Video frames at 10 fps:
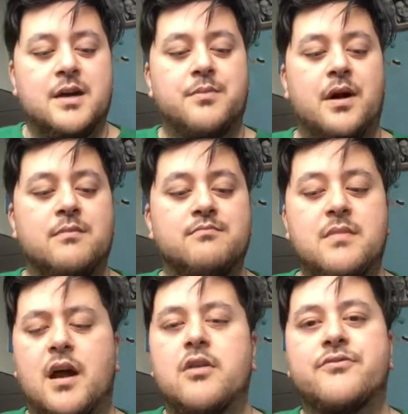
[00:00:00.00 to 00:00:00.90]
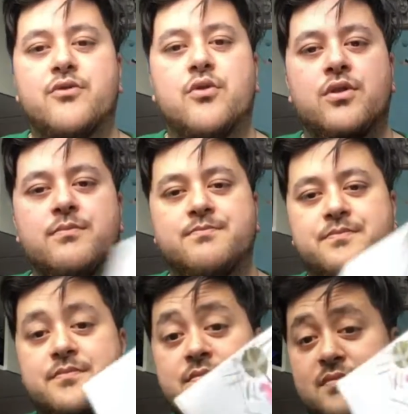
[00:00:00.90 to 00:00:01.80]
But I looked for all of them,
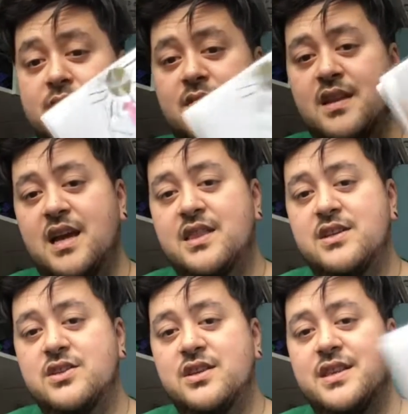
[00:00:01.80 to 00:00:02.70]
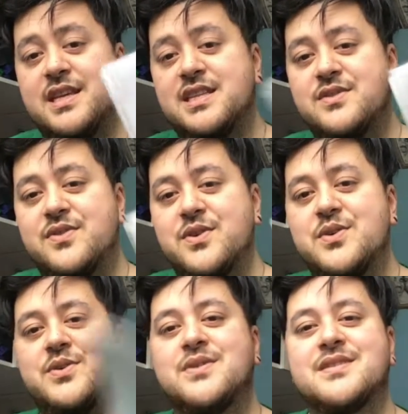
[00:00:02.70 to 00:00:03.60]
and there's only these
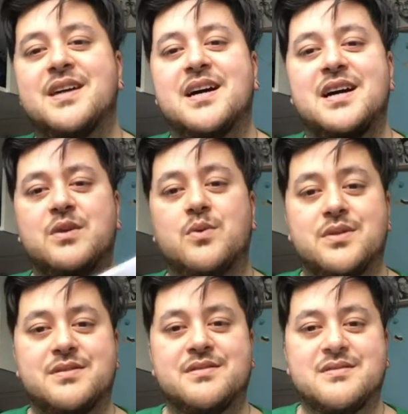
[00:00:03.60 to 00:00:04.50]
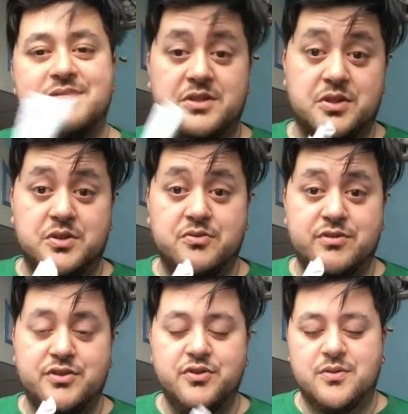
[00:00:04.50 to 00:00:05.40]
few that I want to
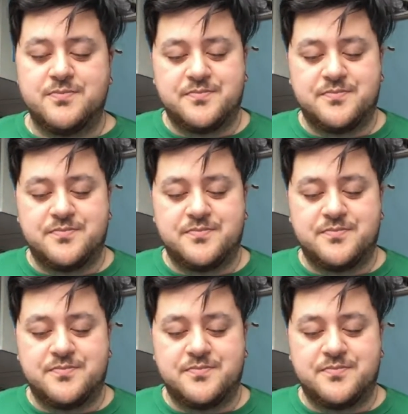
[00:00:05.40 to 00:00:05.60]
redraw.